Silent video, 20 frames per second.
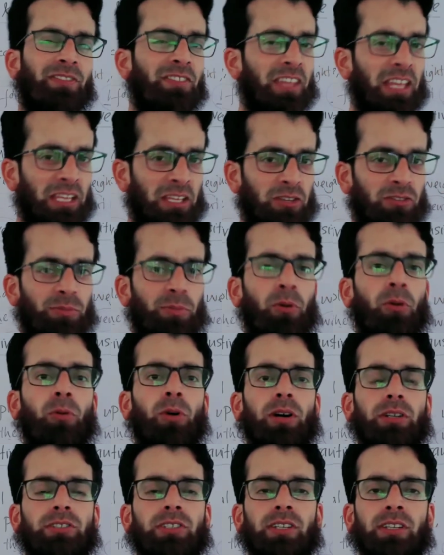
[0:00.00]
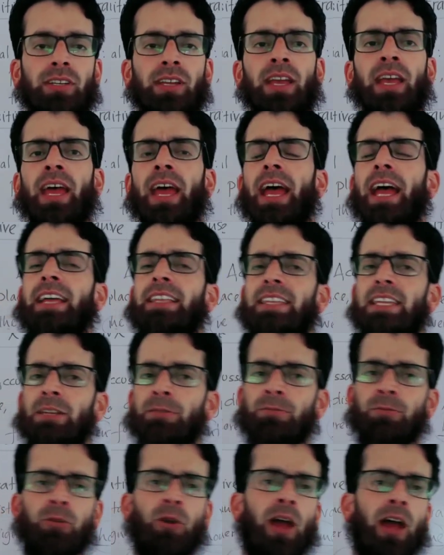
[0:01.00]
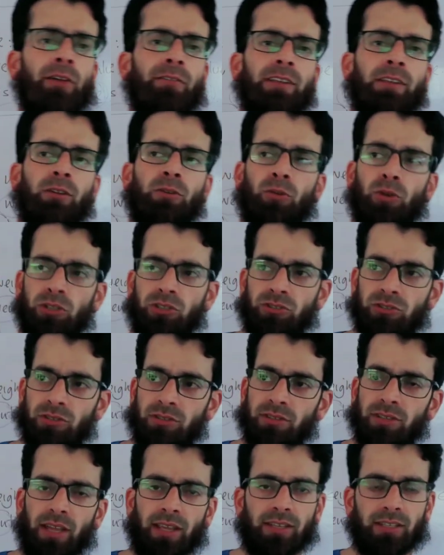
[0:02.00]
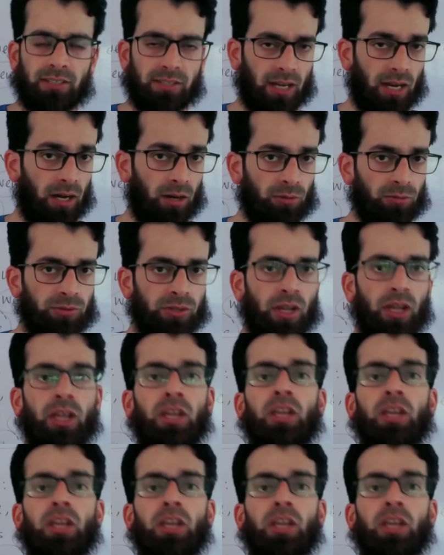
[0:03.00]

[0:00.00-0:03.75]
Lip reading: Thanks for watching, and if you have any question, any doubt,